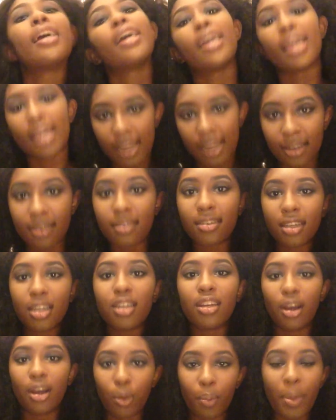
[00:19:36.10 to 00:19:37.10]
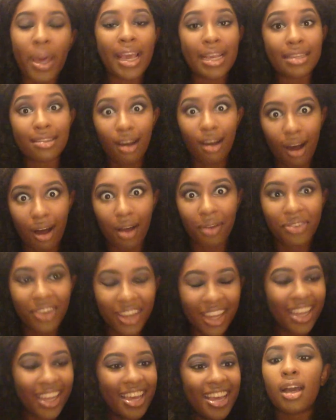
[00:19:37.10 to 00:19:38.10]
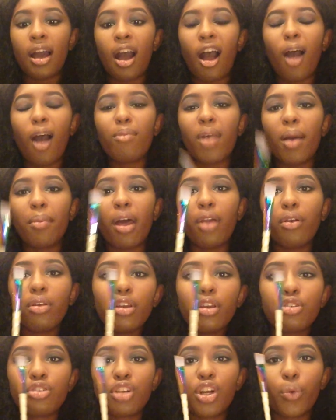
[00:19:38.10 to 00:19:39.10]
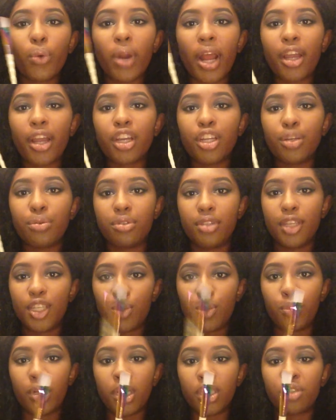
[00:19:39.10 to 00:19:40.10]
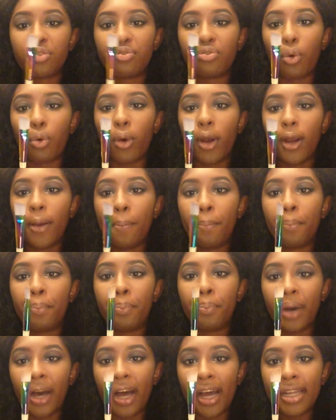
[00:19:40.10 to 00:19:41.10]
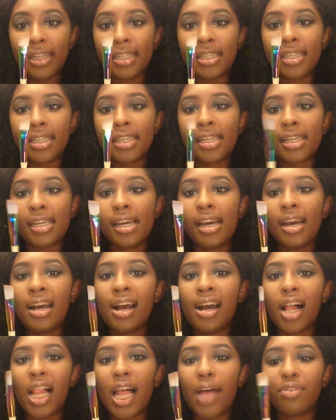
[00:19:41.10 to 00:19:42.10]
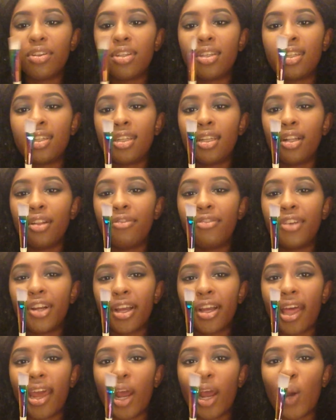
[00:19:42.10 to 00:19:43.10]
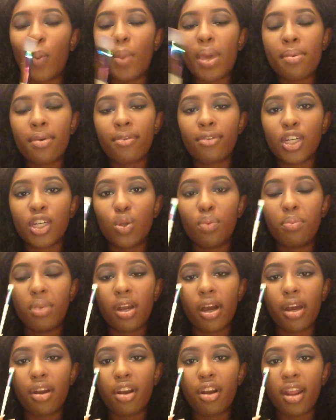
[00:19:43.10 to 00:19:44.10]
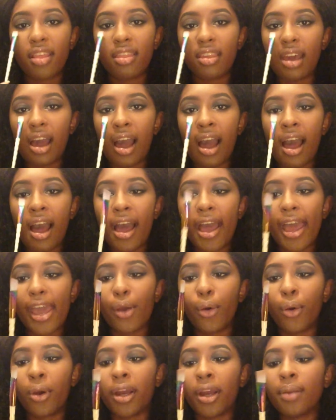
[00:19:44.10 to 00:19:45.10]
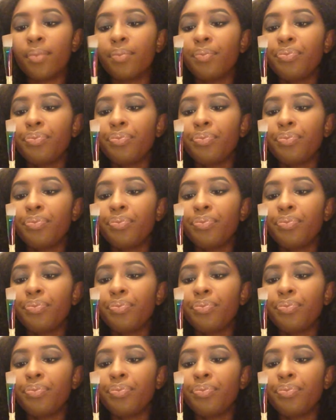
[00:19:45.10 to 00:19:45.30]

it, you know, pays off. I'm not really sure what I could use this brush for, but I'll have to still figure that out. Maybe for sweeping underneath the eye, or